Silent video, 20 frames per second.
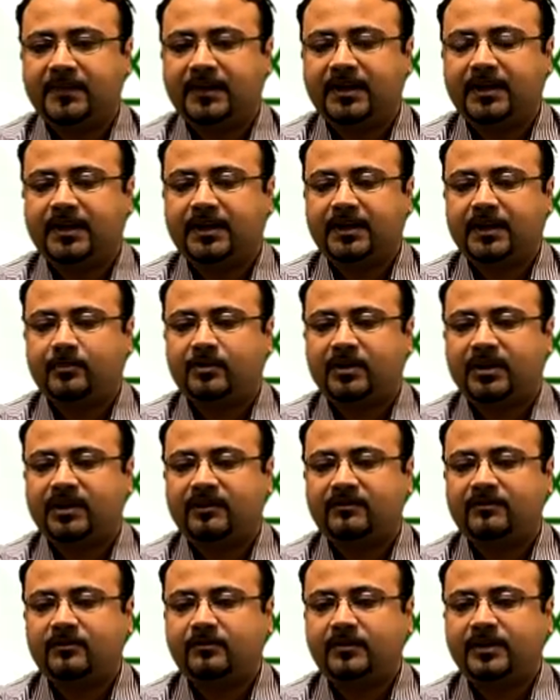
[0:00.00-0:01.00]
And
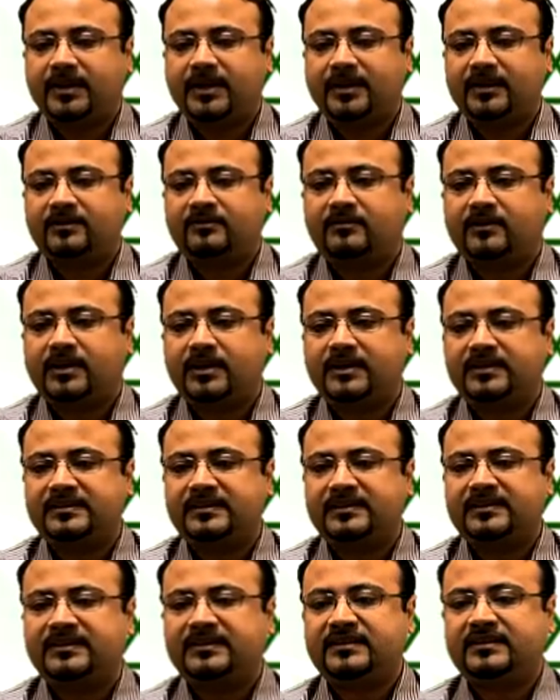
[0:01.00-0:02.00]
apart from that, as far as
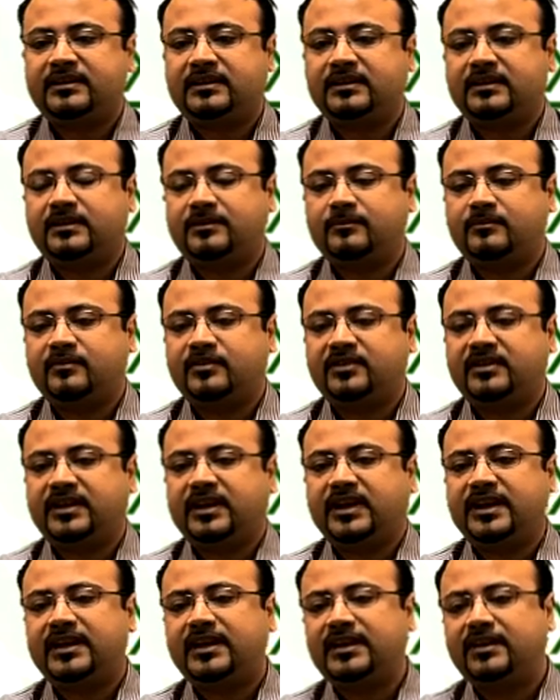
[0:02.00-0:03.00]
this
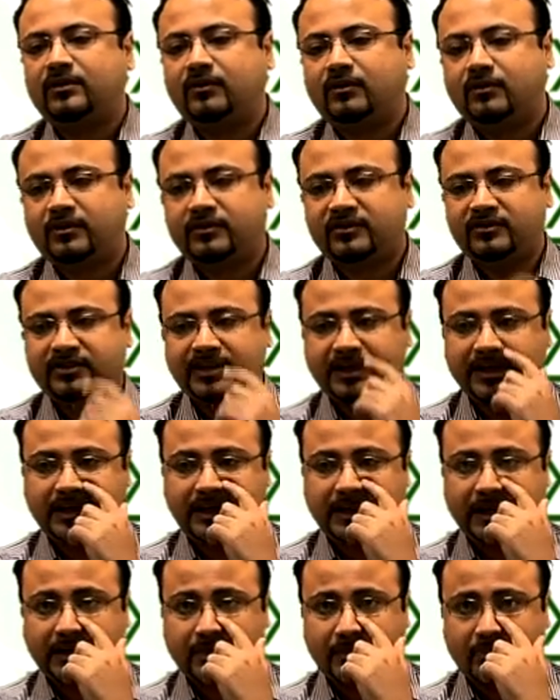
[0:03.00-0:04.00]
scale or
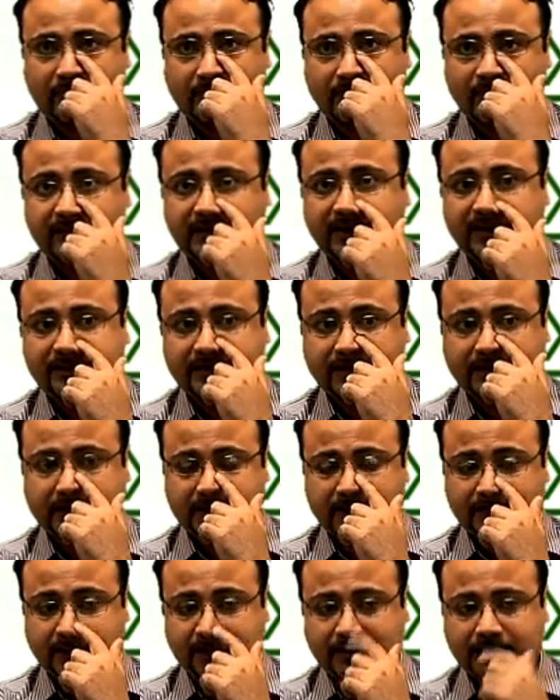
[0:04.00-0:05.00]
scaling up of HR
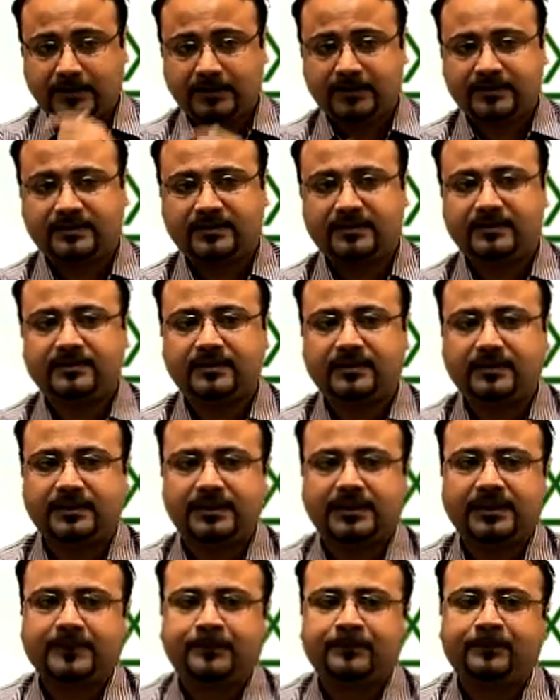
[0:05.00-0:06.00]
is concerned,
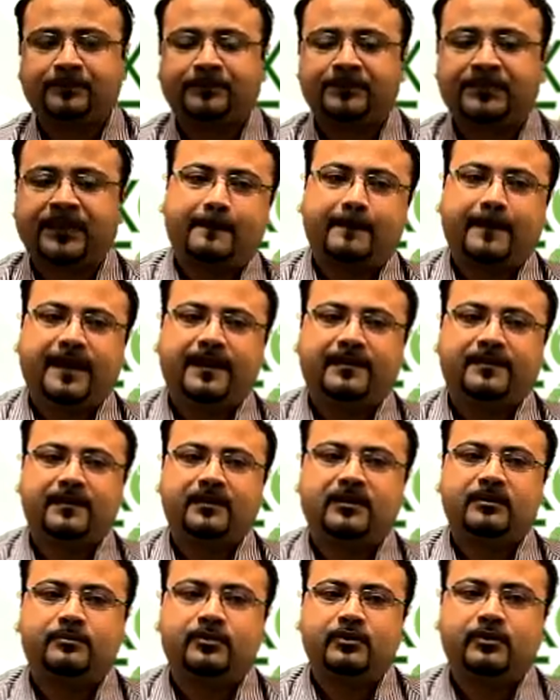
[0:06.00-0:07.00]
I
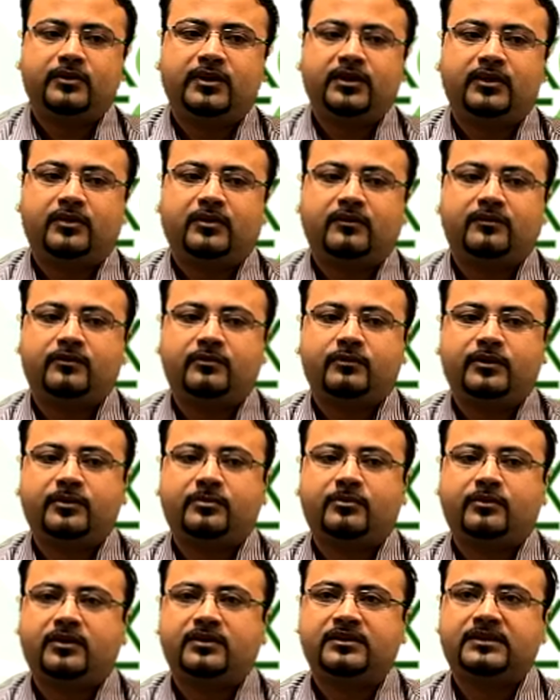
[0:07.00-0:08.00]
think the beauty of doing
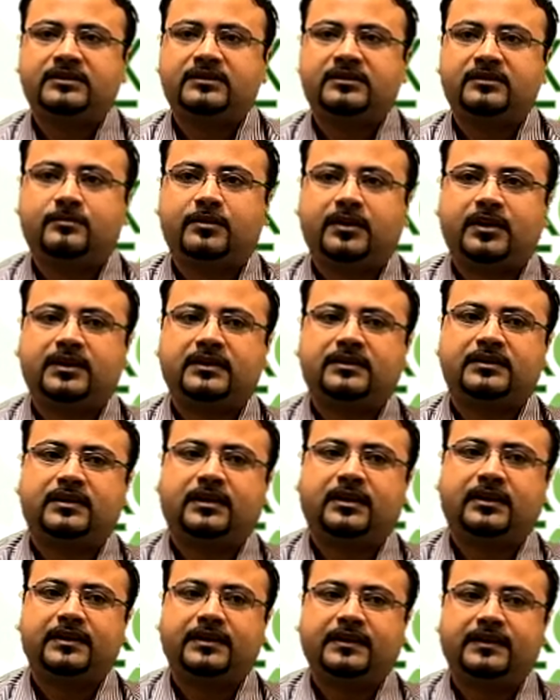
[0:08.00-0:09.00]
projects in
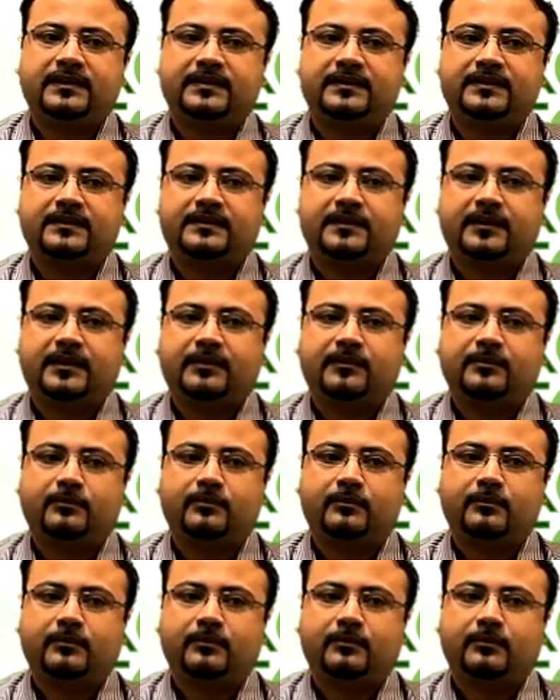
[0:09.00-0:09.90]
Pakistan is that